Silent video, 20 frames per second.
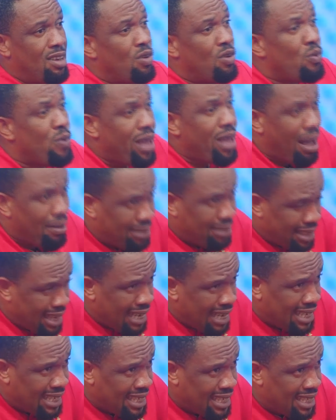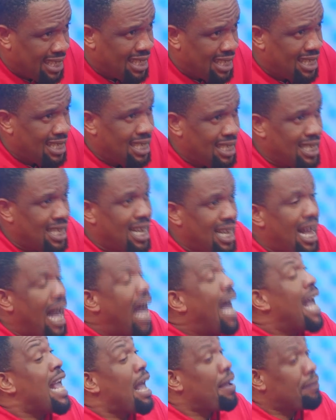We have said it.
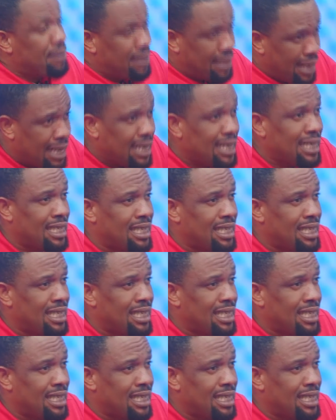I have said it.